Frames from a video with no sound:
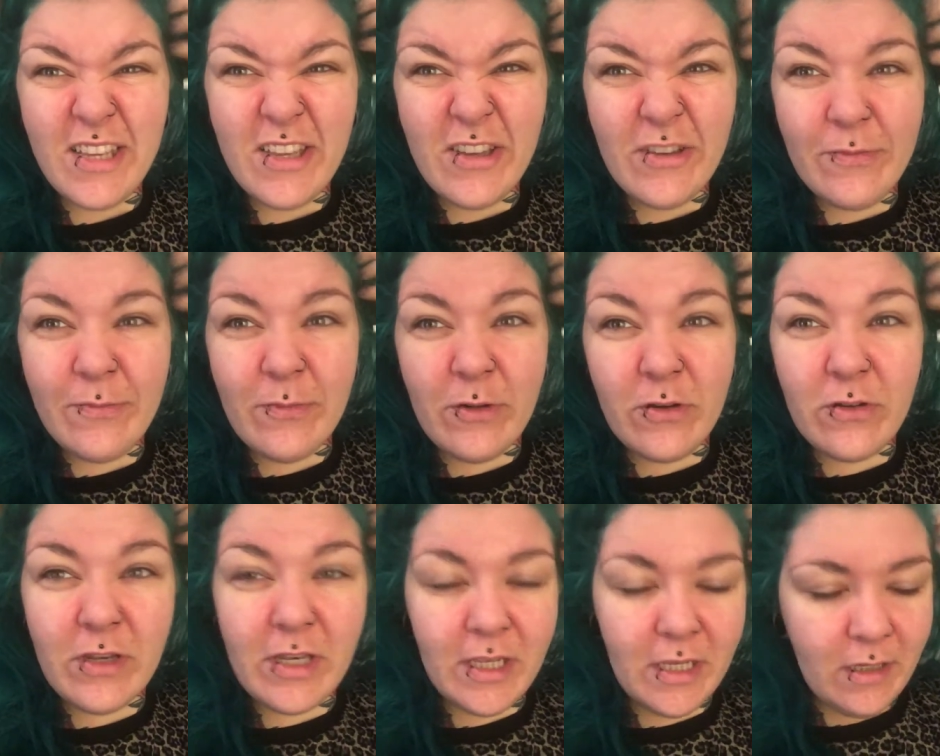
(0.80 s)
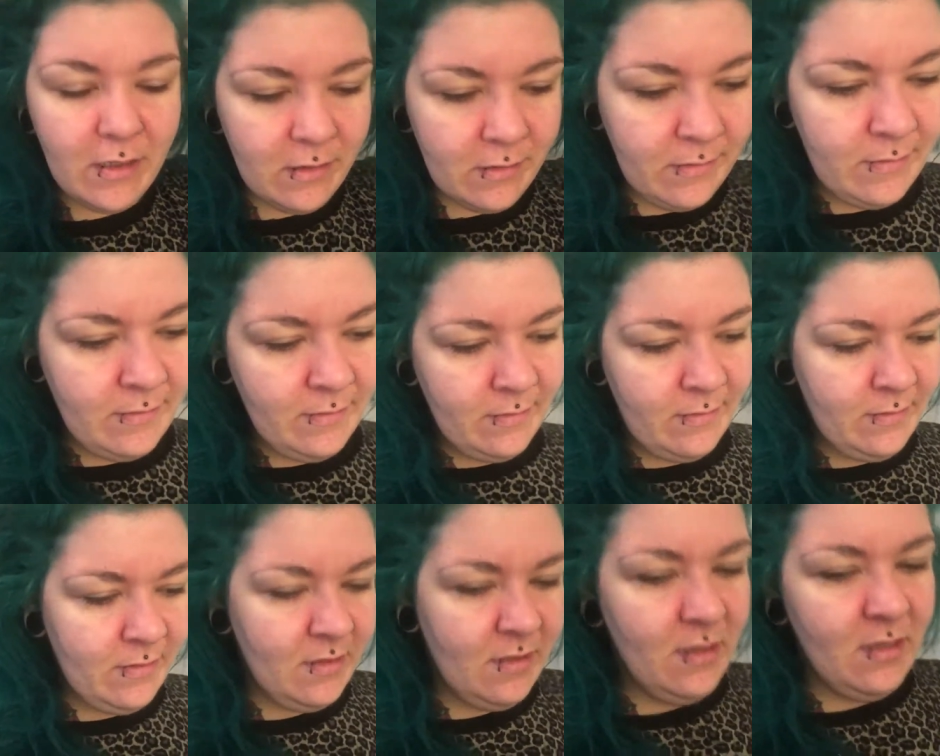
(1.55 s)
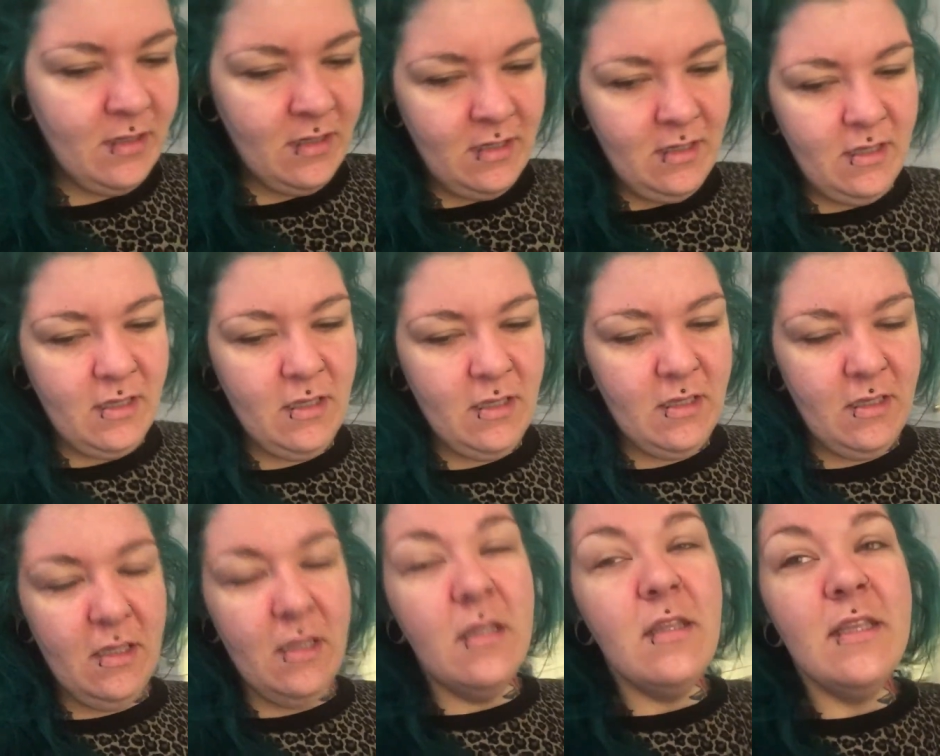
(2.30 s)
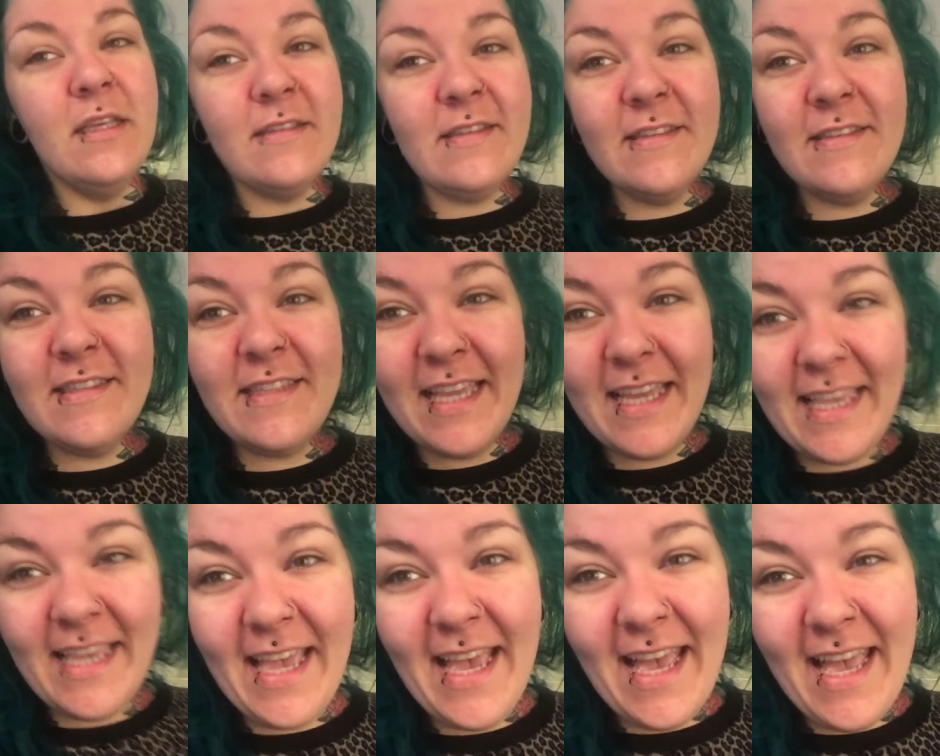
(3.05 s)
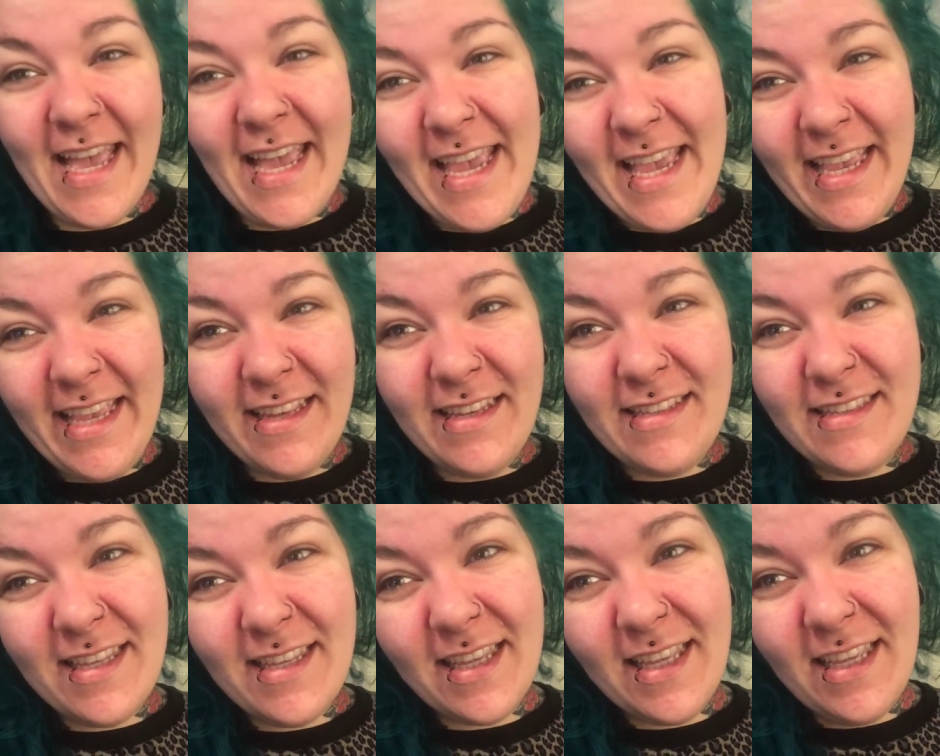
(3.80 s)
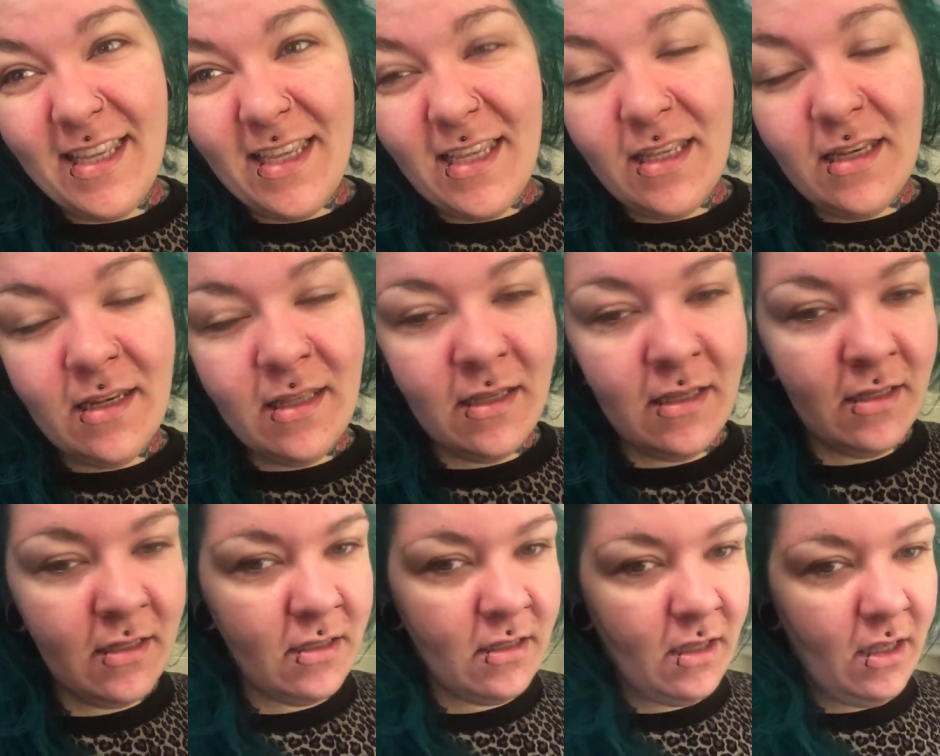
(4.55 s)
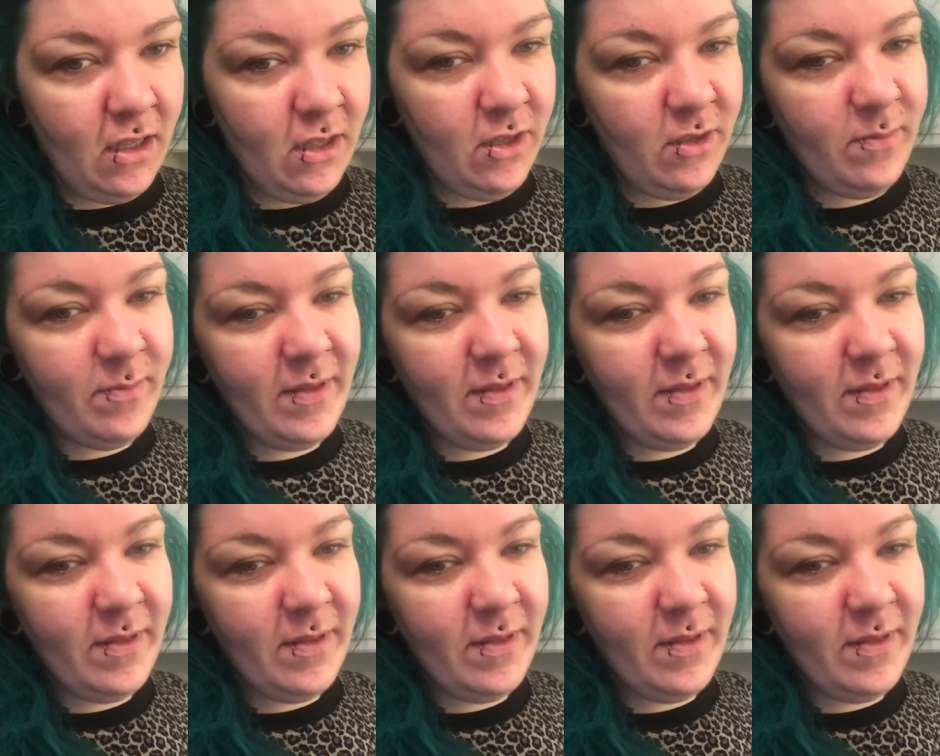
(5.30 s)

Good morning. This is day eighteen, I